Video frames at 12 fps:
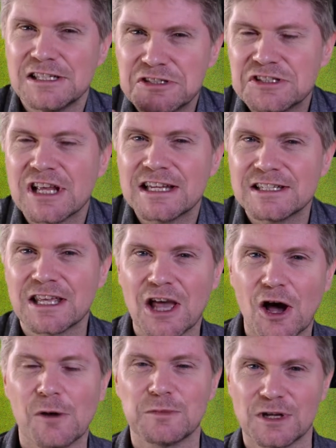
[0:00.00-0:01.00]
setting it
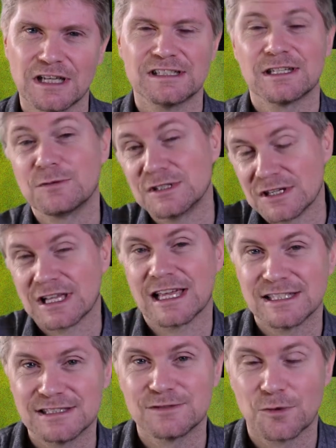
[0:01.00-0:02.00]
up nicely, which I
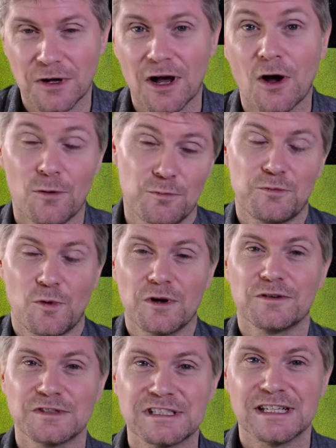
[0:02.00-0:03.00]
guess is what the whole point
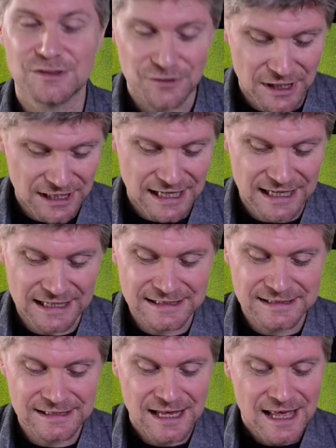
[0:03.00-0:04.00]
of a teaser trailer
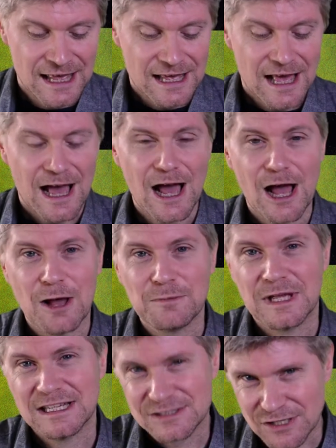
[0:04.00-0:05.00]
is.
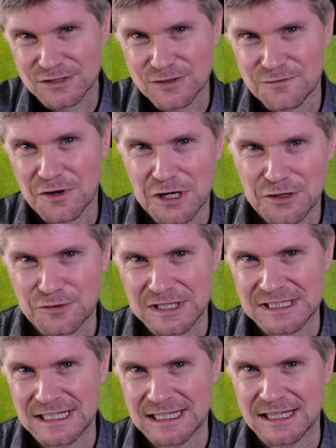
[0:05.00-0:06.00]
It does look very
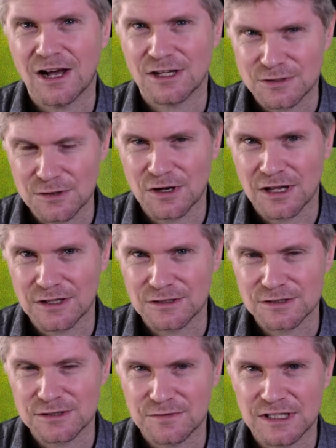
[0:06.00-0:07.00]
gritty. I do like the
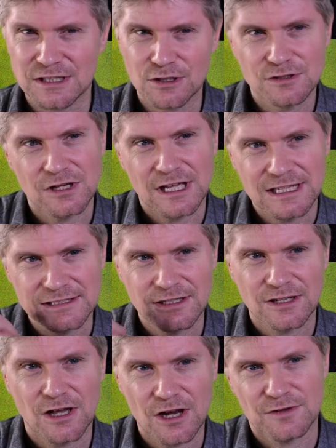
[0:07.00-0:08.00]
looks of this. It looks like it's
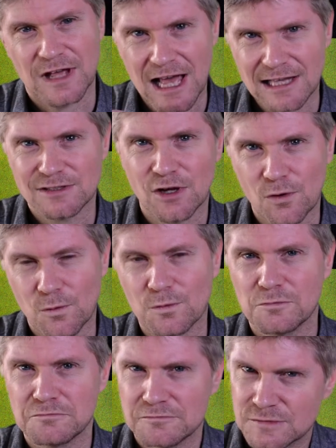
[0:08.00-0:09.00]
a kind of adult
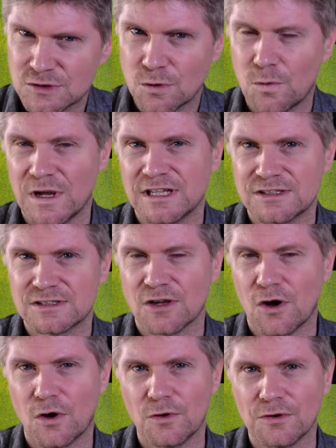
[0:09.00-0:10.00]
twist
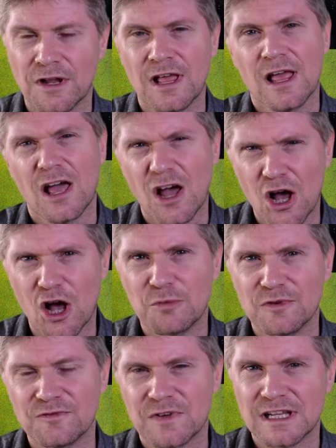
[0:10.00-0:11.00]
on
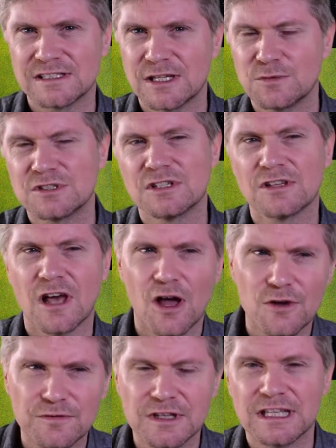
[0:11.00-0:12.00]
urban fantasy, which
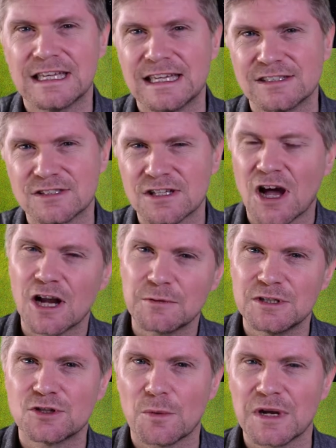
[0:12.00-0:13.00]
over the years has kind of
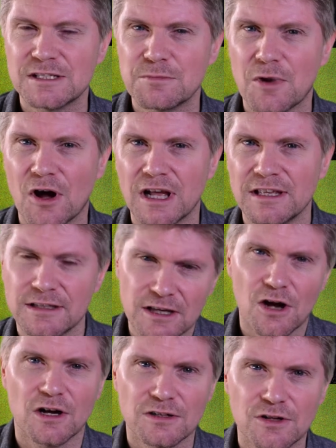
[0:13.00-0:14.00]
been dominated by
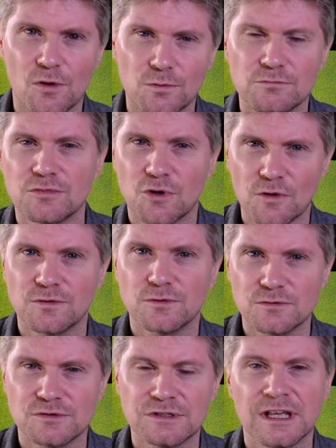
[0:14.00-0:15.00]
young adult
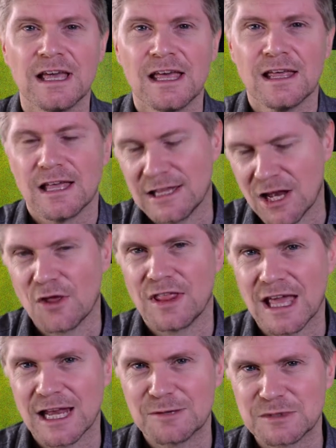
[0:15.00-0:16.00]
novels, you know,
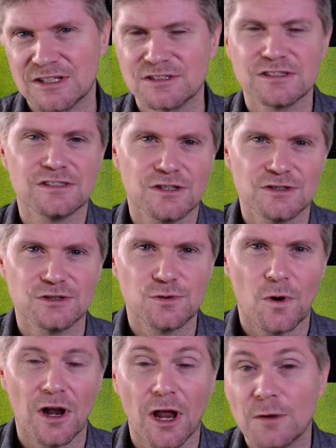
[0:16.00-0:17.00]
the adaptations such as
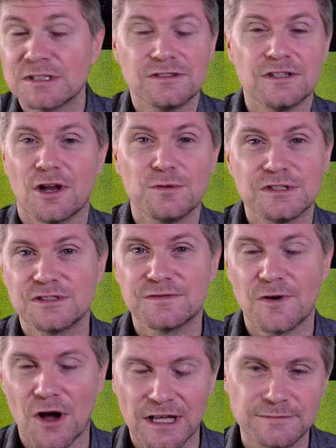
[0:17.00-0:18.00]
Twilight, which is, you know, which is
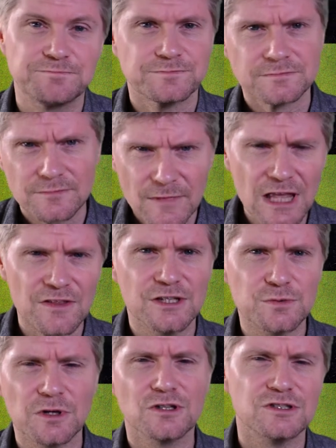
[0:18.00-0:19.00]
fine. This
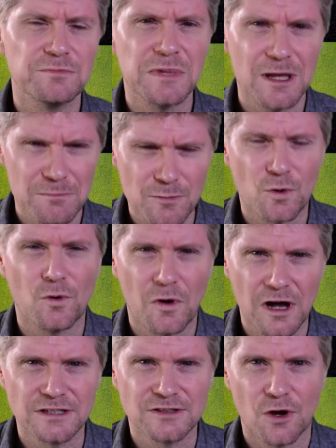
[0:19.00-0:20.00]
one looks a bit
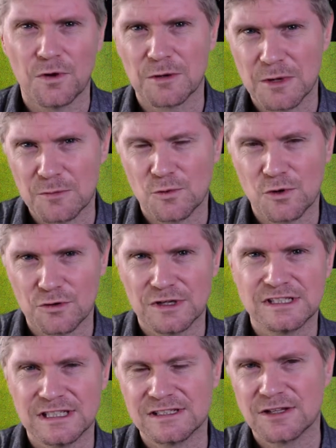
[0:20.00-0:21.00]
more adult and a bit more
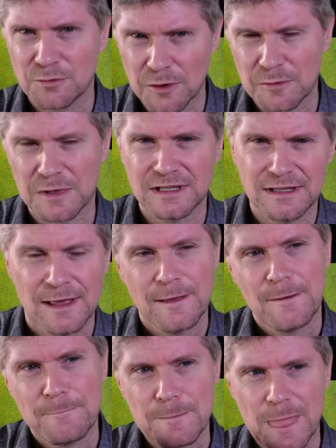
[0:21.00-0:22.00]
gritty, so there'll probably be
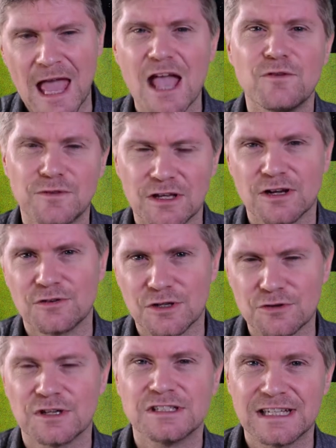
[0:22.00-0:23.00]
heavier and
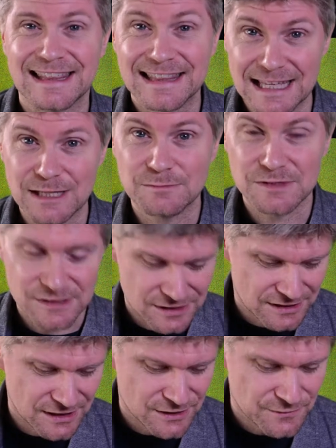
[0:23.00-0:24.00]
grittier themes to
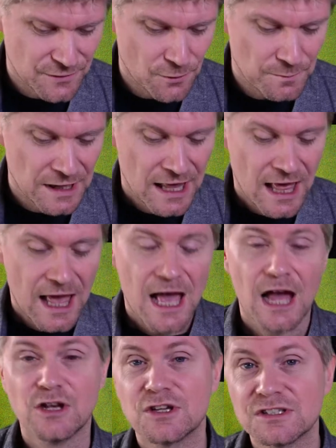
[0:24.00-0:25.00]
this film.
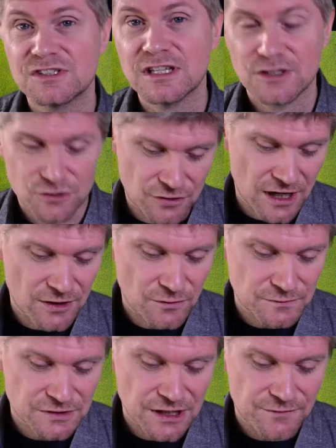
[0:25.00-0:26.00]
And you can see the trailer,
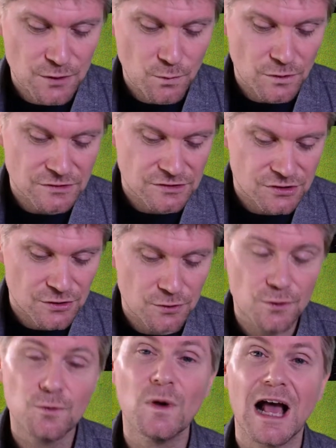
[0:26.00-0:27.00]
obviously, if you want
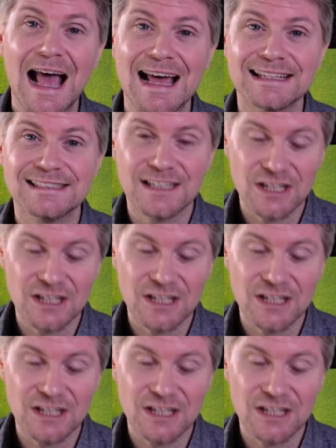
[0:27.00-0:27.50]
to, at